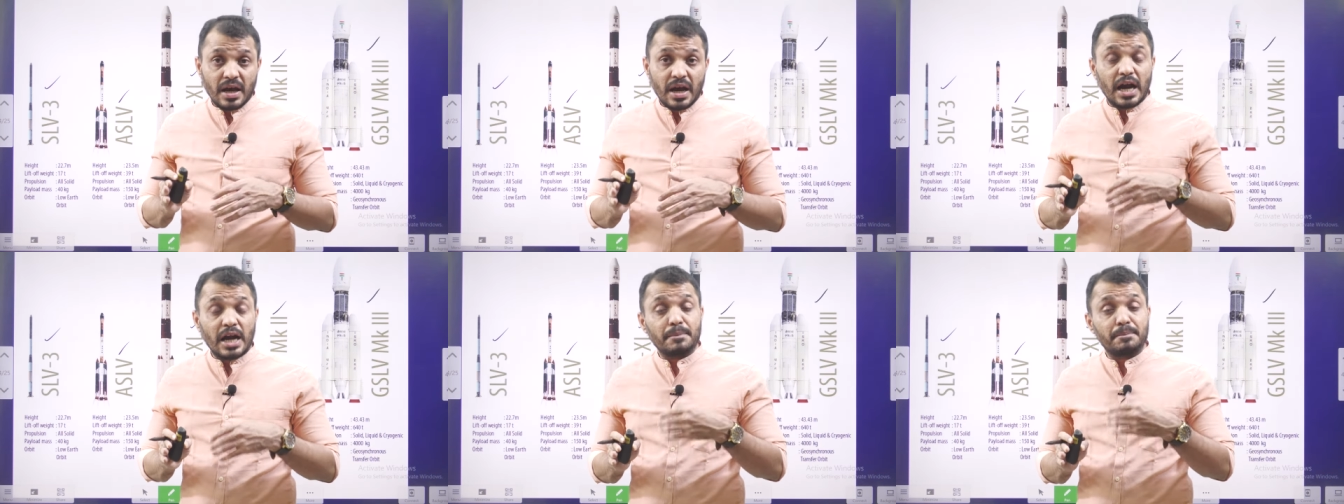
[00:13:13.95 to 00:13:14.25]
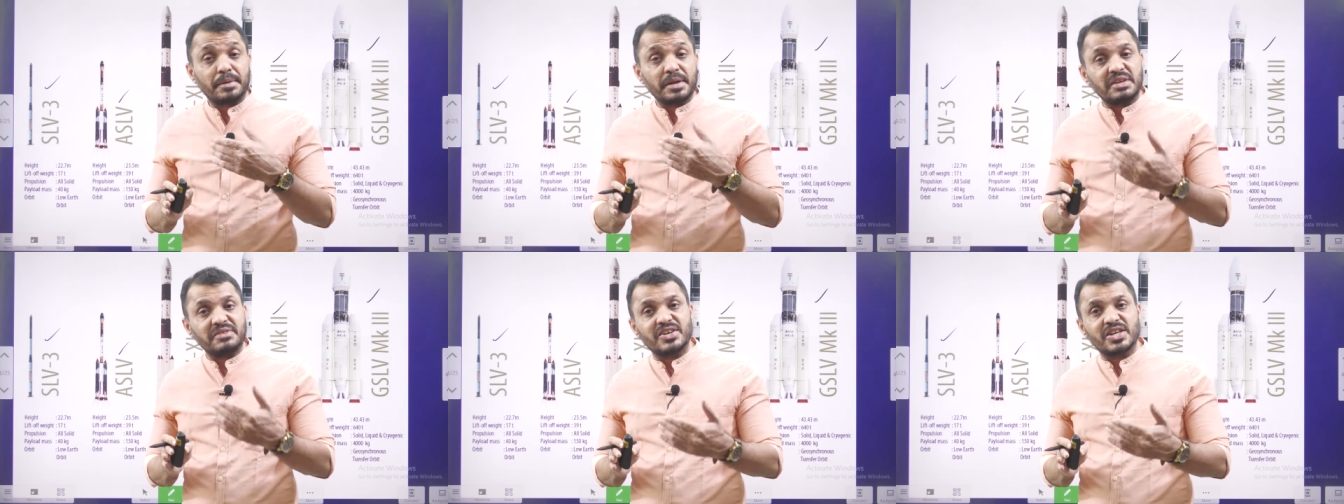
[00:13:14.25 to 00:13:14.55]

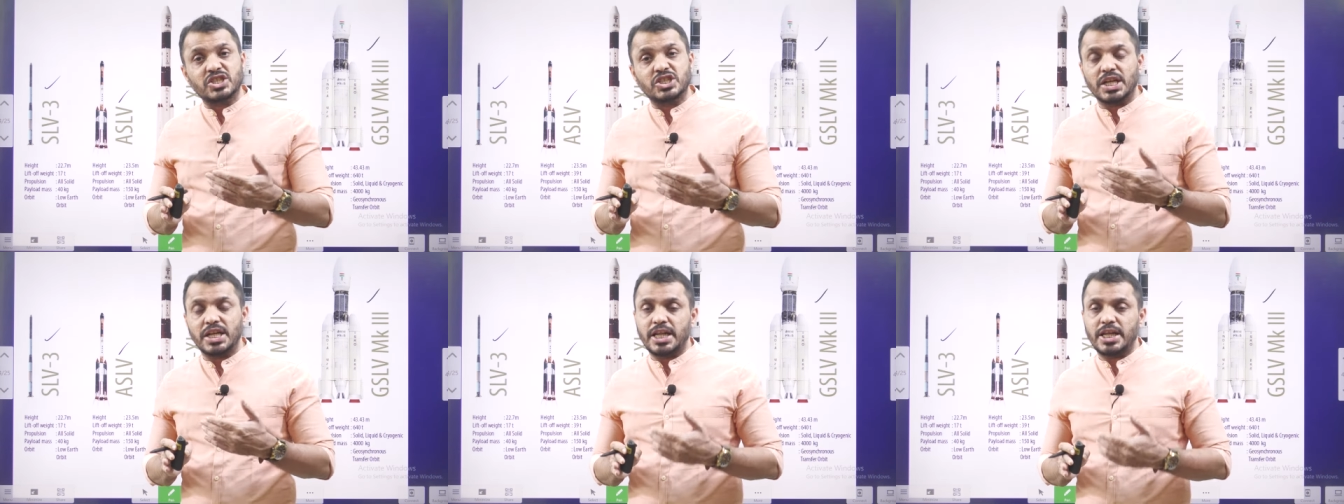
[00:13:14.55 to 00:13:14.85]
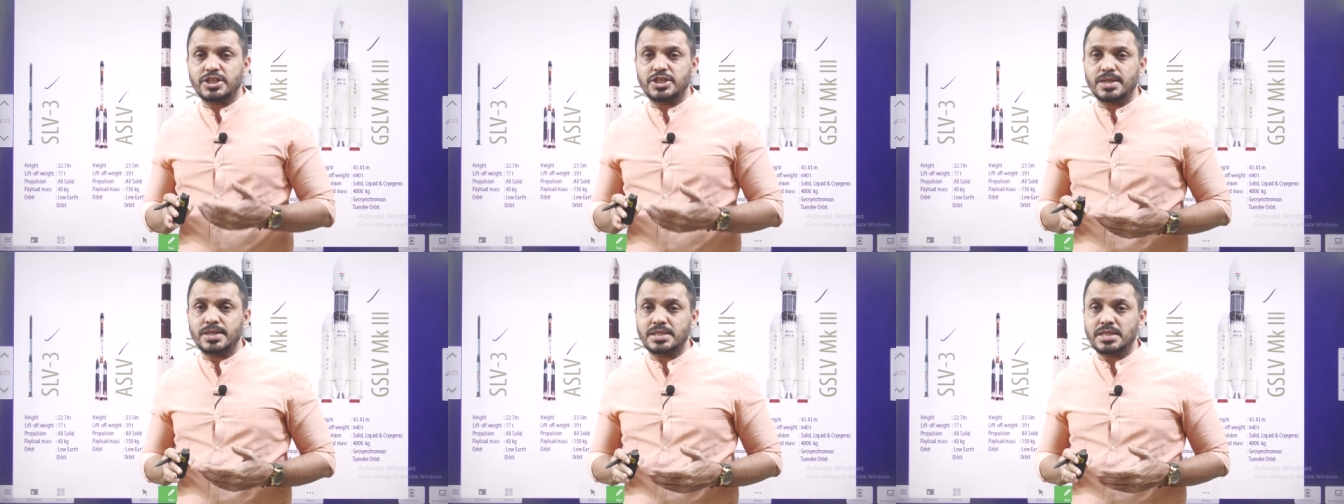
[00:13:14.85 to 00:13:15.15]
and previous
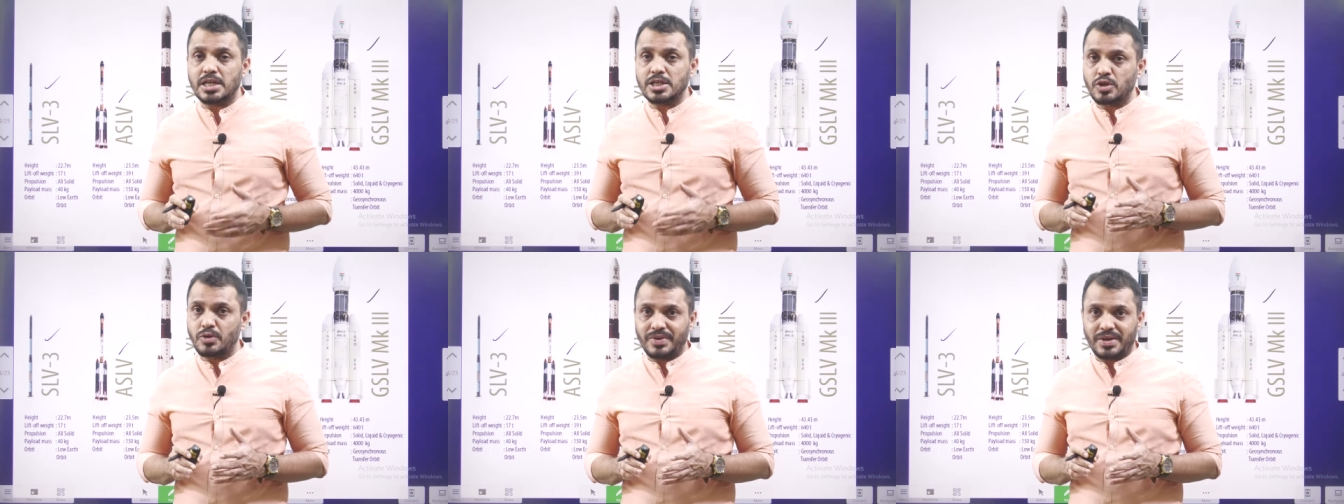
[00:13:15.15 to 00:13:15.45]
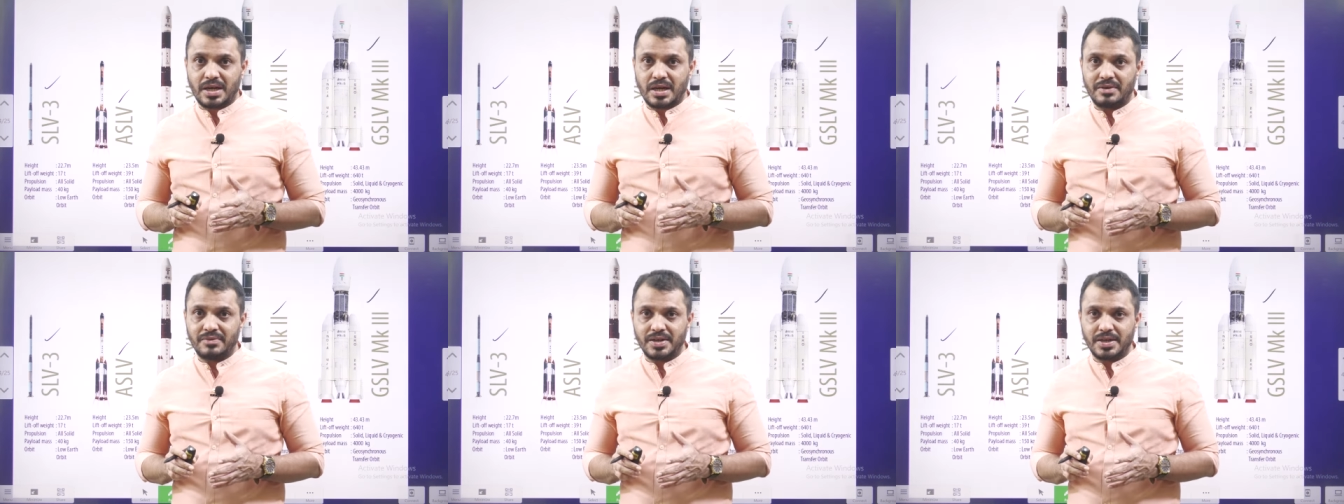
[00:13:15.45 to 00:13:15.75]
generations also we
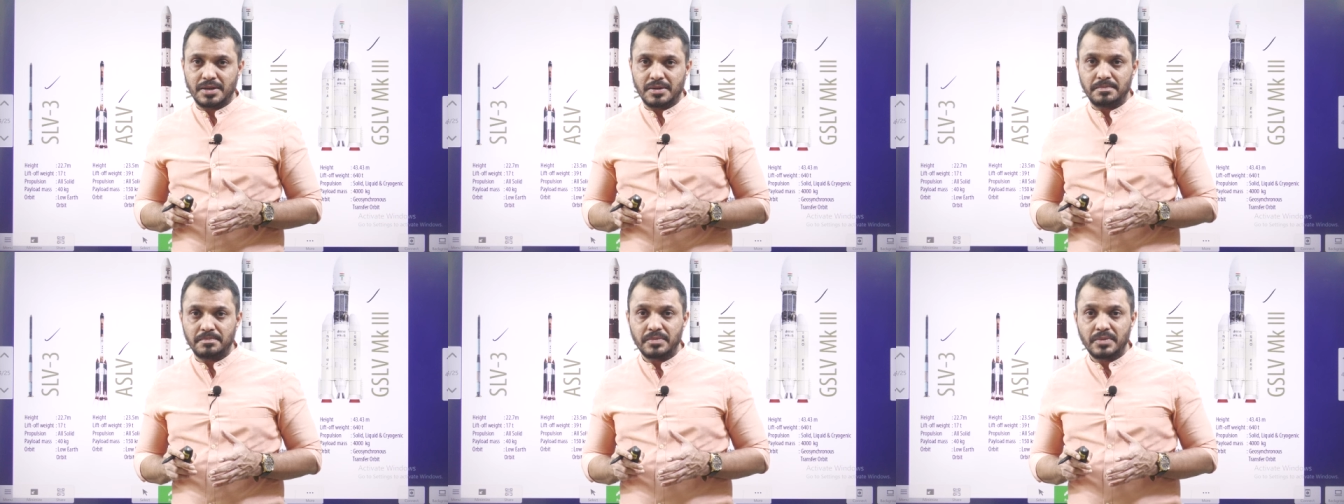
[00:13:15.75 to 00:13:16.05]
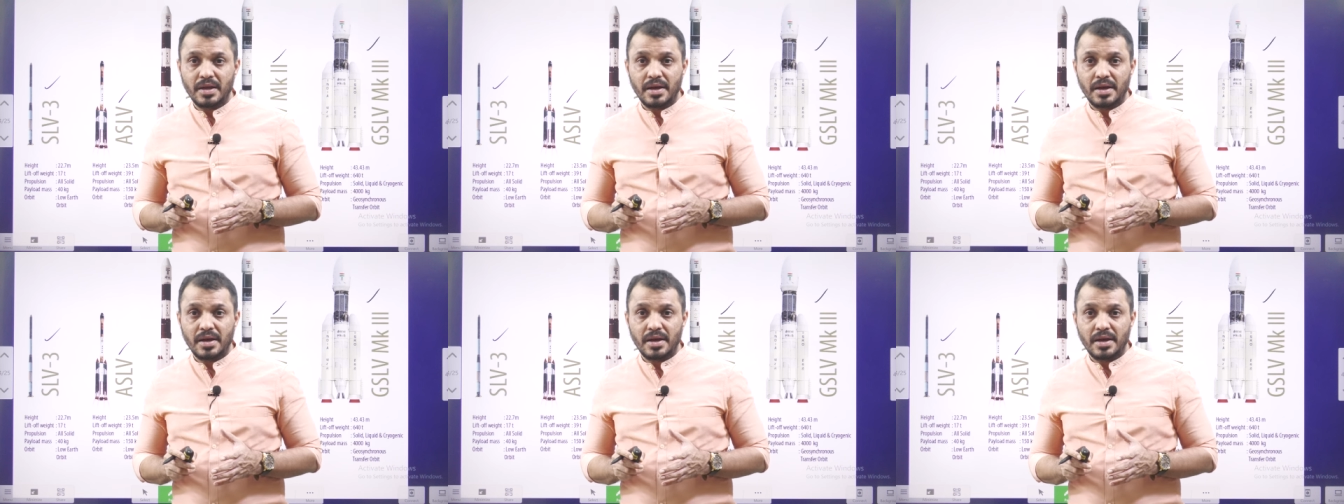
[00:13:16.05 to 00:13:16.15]
covered,